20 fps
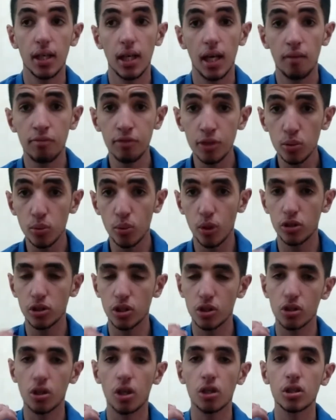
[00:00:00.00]
If you were
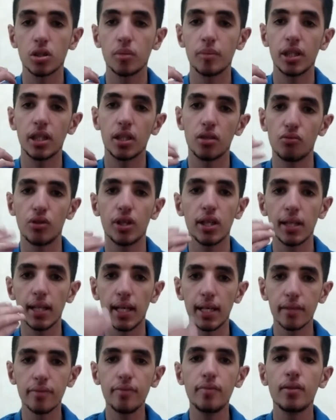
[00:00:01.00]
to talk to me in real
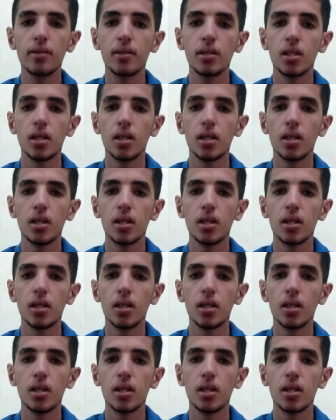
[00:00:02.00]
life,